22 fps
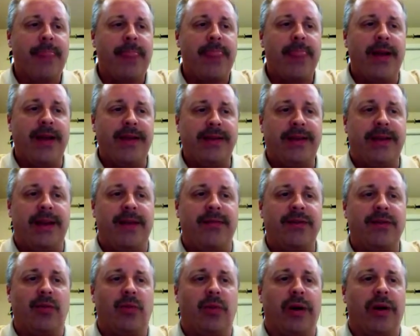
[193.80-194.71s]
This
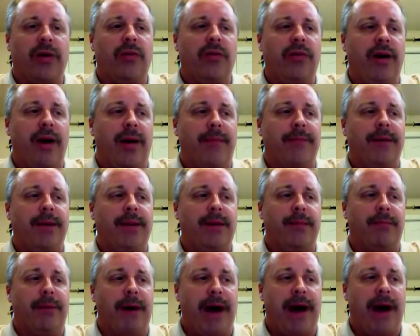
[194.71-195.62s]
gives the rental company
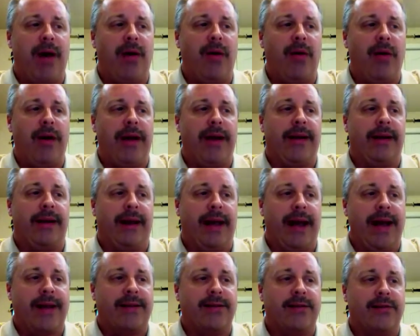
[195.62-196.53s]
the power and a
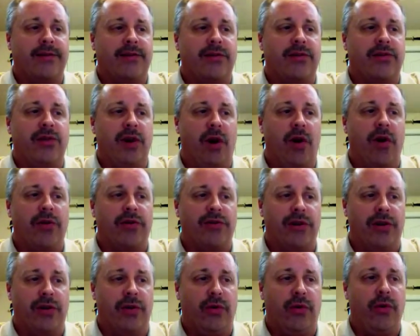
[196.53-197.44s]
license to
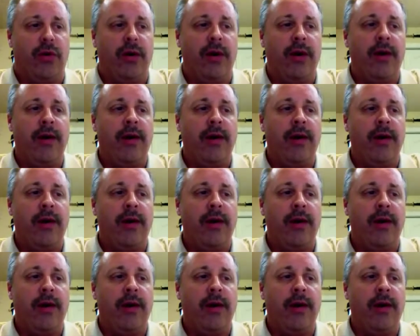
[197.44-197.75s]
charge you